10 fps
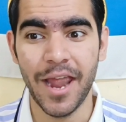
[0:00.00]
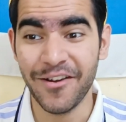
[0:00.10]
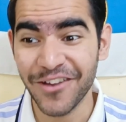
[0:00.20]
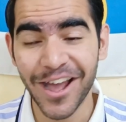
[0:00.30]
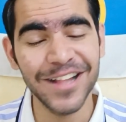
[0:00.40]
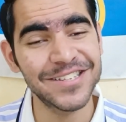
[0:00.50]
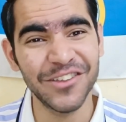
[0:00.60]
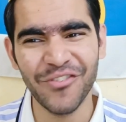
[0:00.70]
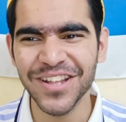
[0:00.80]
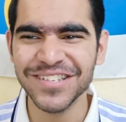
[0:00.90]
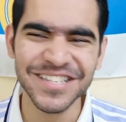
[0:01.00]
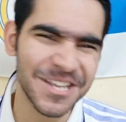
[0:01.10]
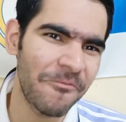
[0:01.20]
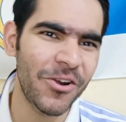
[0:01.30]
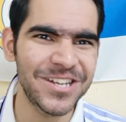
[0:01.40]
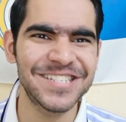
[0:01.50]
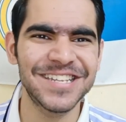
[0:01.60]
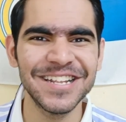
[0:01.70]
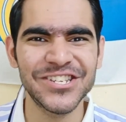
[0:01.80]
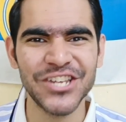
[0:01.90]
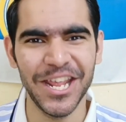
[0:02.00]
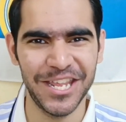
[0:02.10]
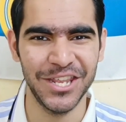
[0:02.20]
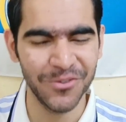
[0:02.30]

And Real's defense is somewhat still shaky.